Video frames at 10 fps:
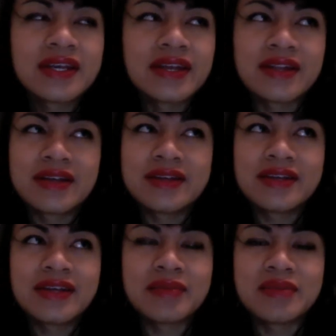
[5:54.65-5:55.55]
and
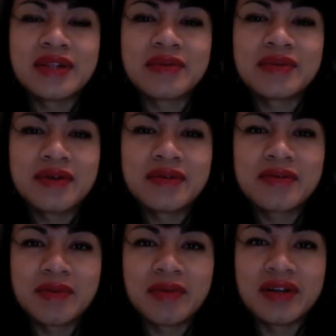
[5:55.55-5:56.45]
I mean, I would go through
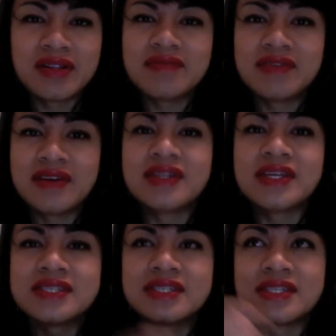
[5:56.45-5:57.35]
a bottle of
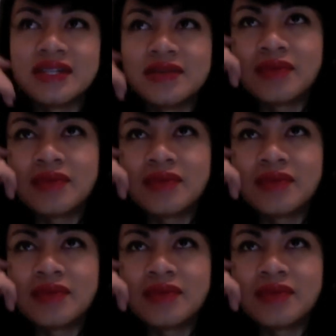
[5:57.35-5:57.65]
foundation in